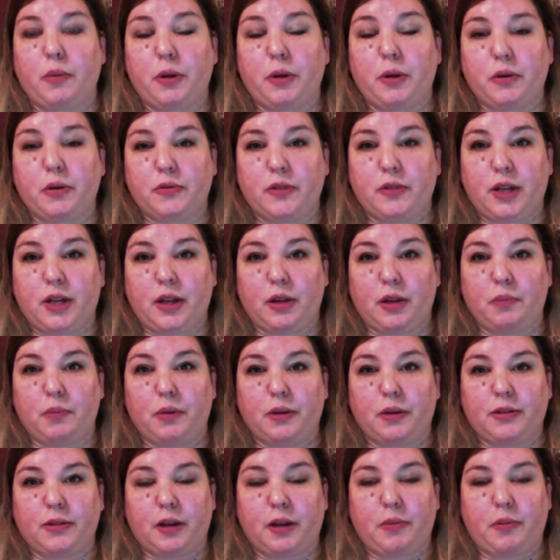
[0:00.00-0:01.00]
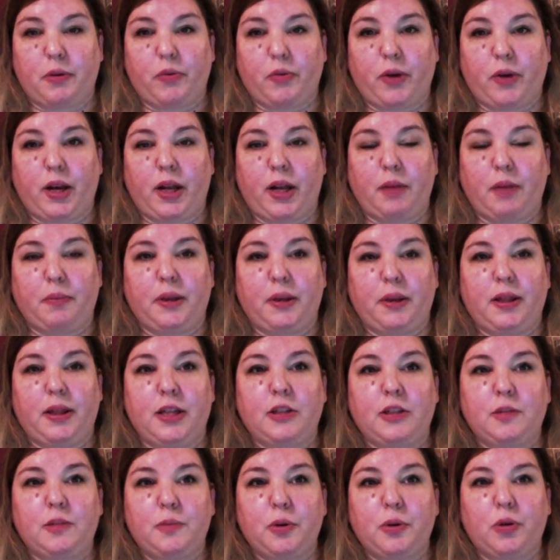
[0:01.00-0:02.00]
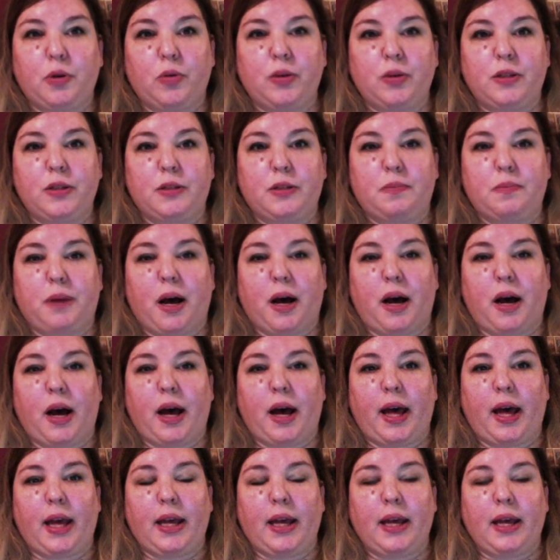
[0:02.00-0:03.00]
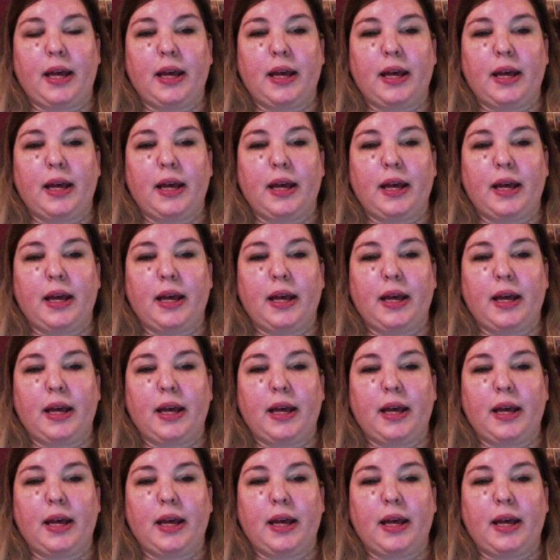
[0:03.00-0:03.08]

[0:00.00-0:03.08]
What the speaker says: you'll have seen the books I've been reading. But this book was by